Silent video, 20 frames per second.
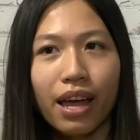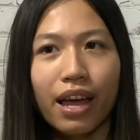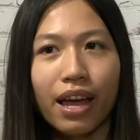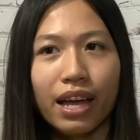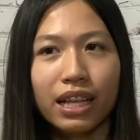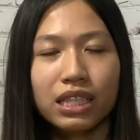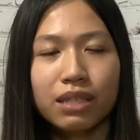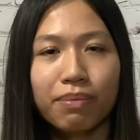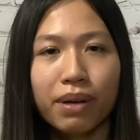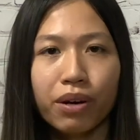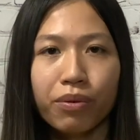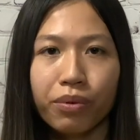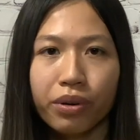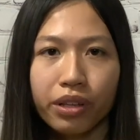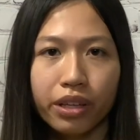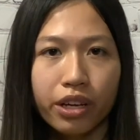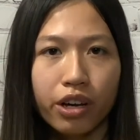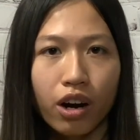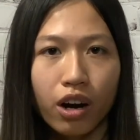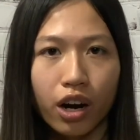It's been
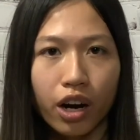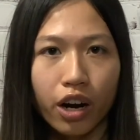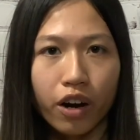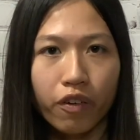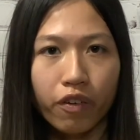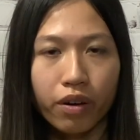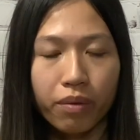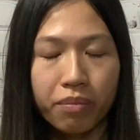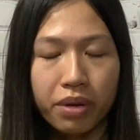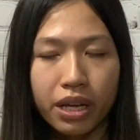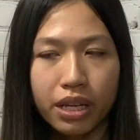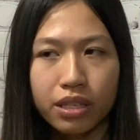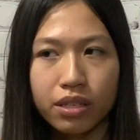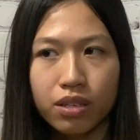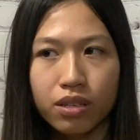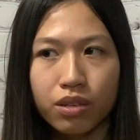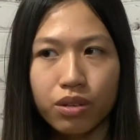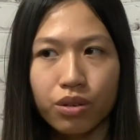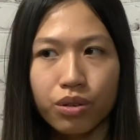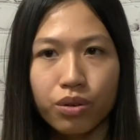really hard for me
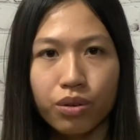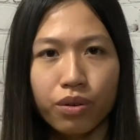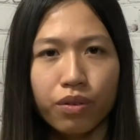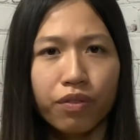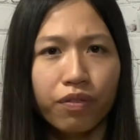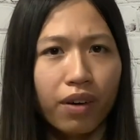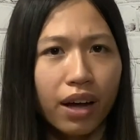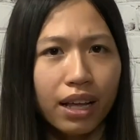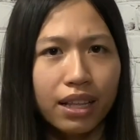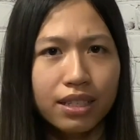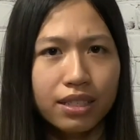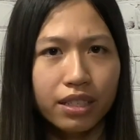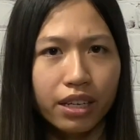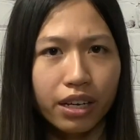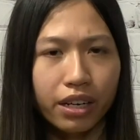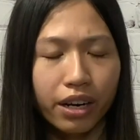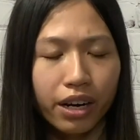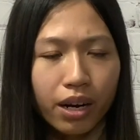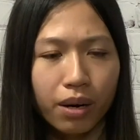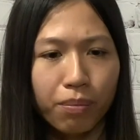to find
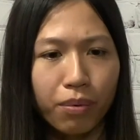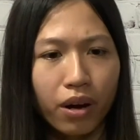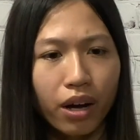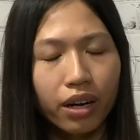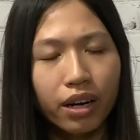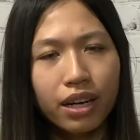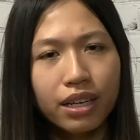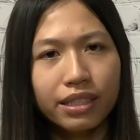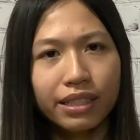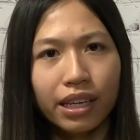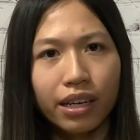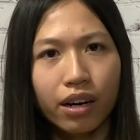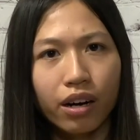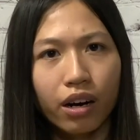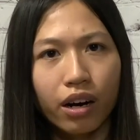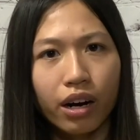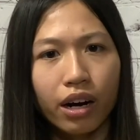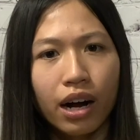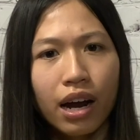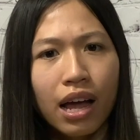skincare products that
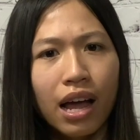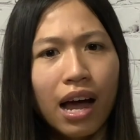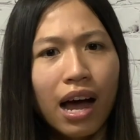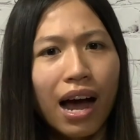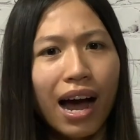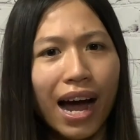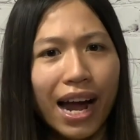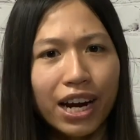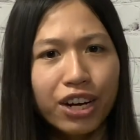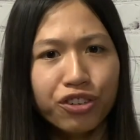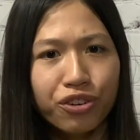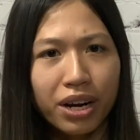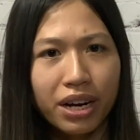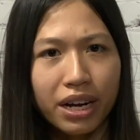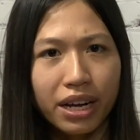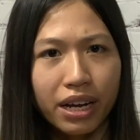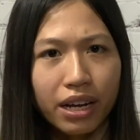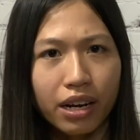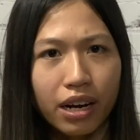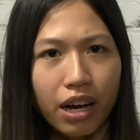are
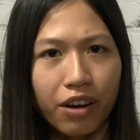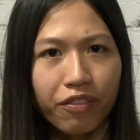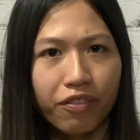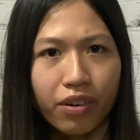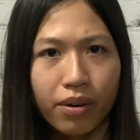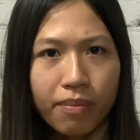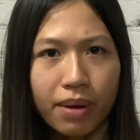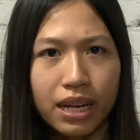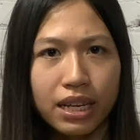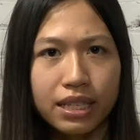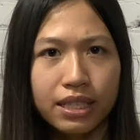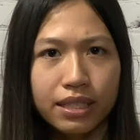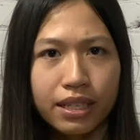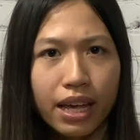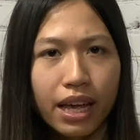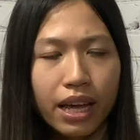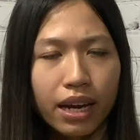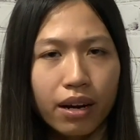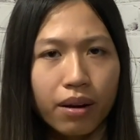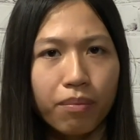hydrating enough for my
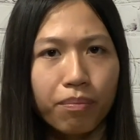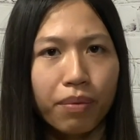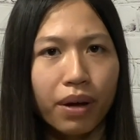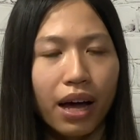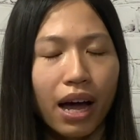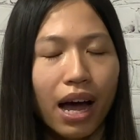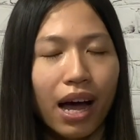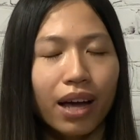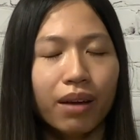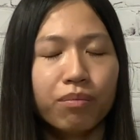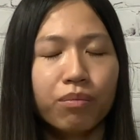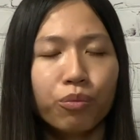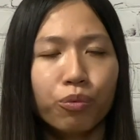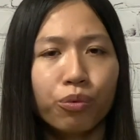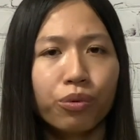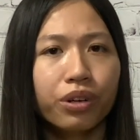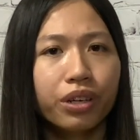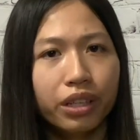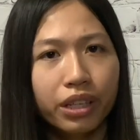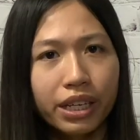skin, but I'm
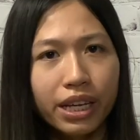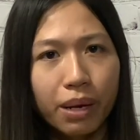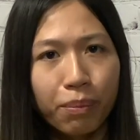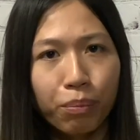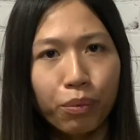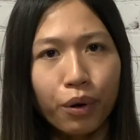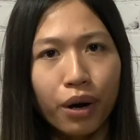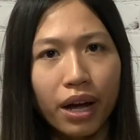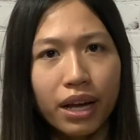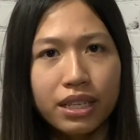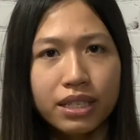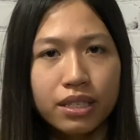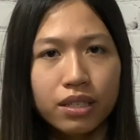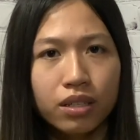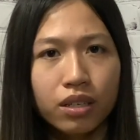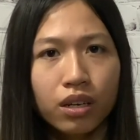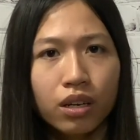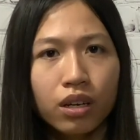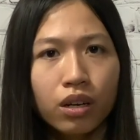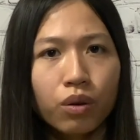really impressed
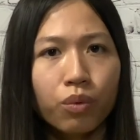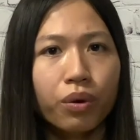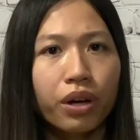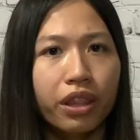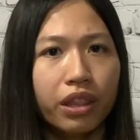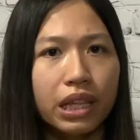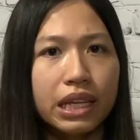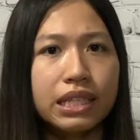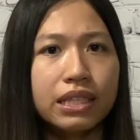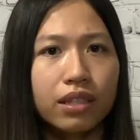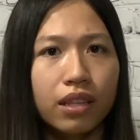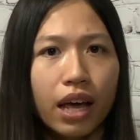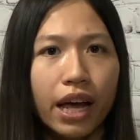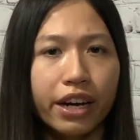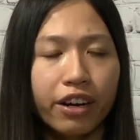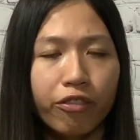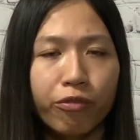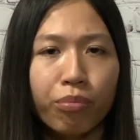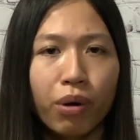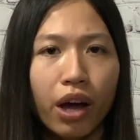with this line
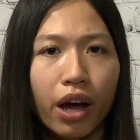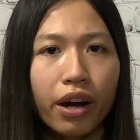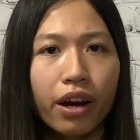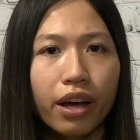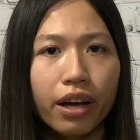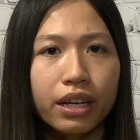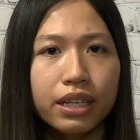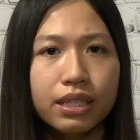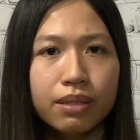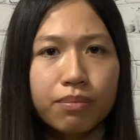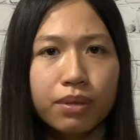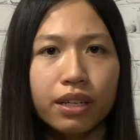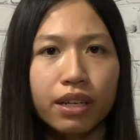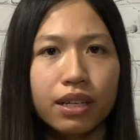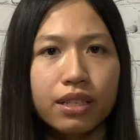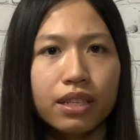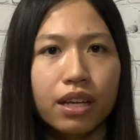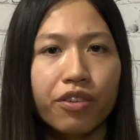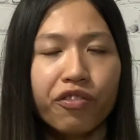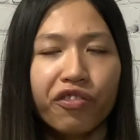of products
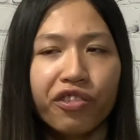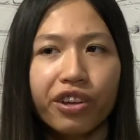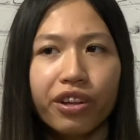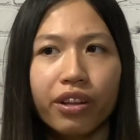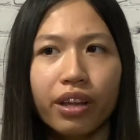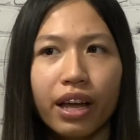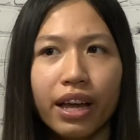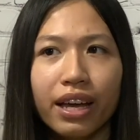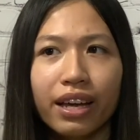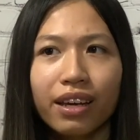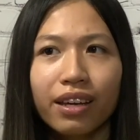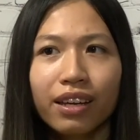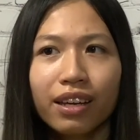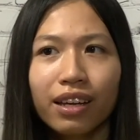because I feel like,